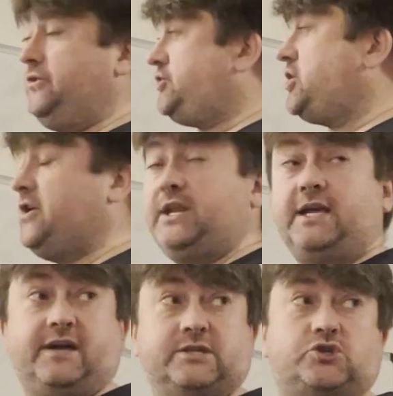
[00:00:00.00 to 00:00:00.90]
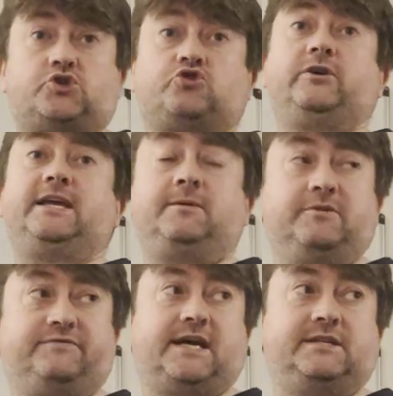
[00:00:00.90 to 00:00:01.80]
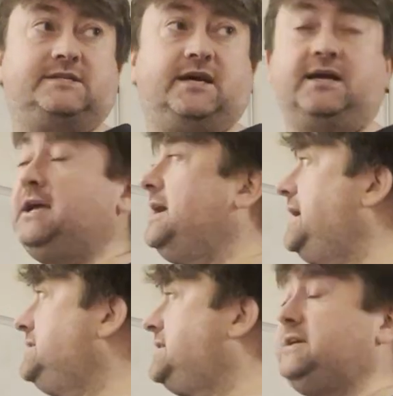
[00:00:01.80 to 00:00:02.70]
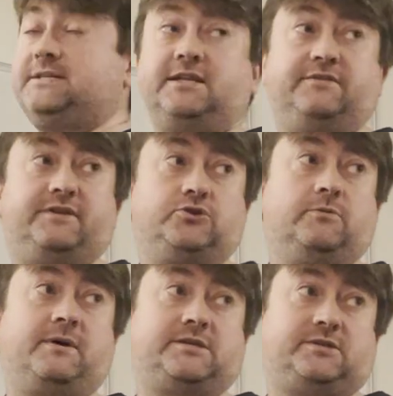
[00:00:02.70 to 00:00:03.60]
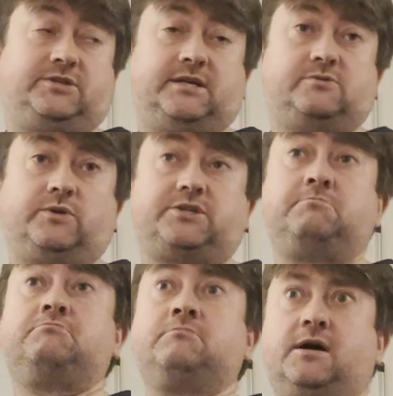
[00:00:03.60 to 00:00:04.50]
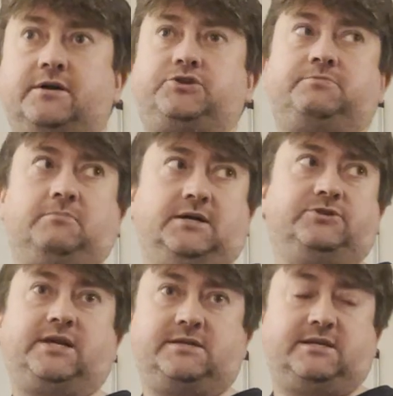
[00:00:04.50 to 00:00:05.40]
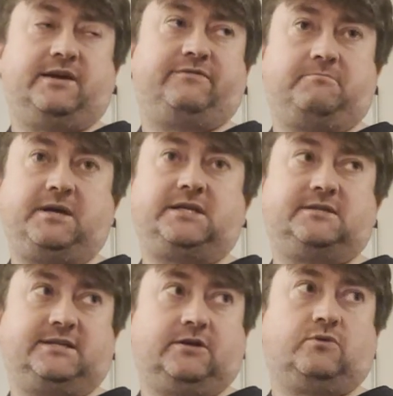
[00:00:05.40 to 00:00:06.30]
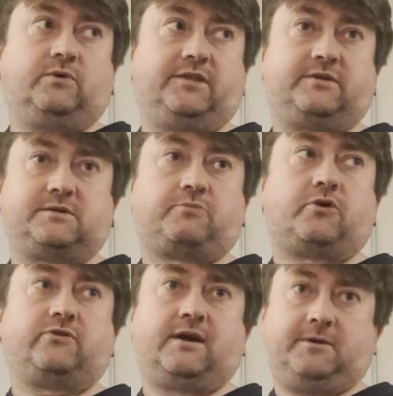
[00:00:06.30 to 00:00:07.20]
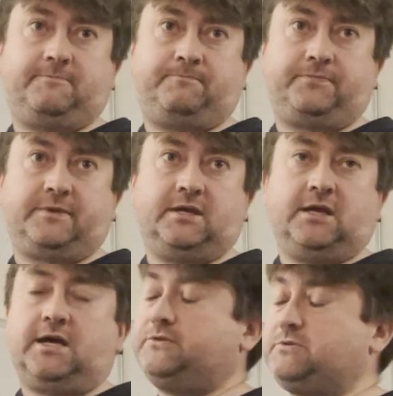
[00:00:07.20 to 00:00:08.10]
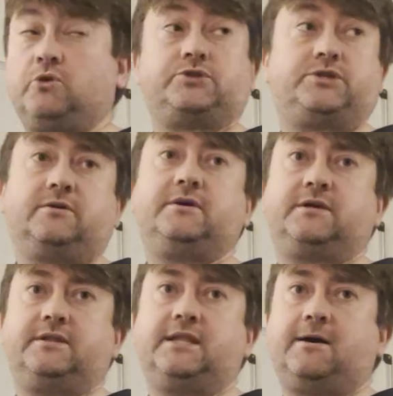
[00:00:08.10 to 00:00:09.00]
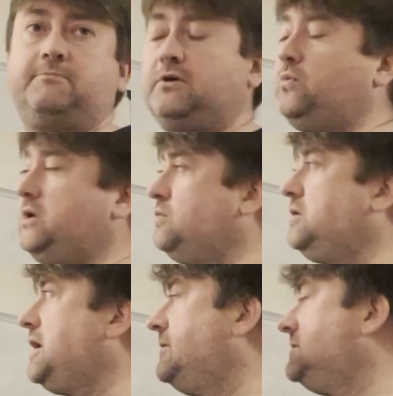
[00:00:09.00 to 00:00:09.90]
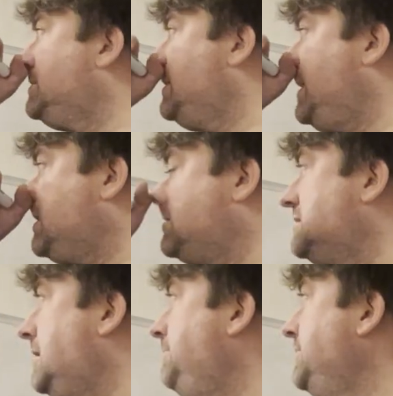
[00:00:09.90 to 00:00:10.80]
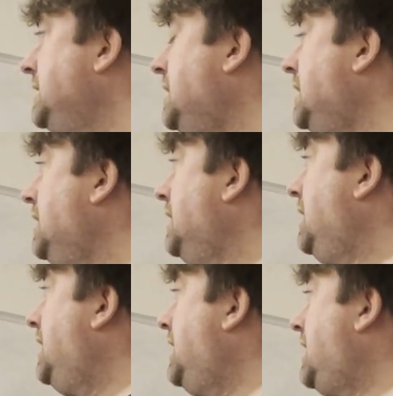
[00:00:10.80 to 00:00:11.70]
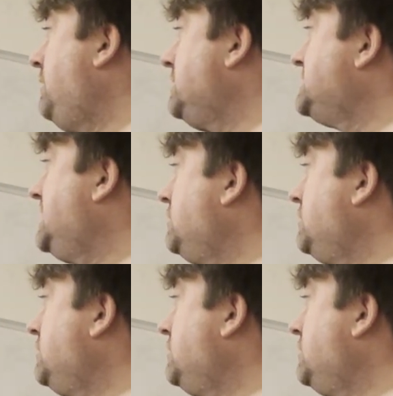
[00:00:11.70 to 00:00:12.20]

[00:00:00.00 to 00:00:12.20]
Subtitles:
turning that stream of data into these individual messages, which are much, much easier for me to deal with as a programmer. There's more to it than that, but we'll go into that next time. I will say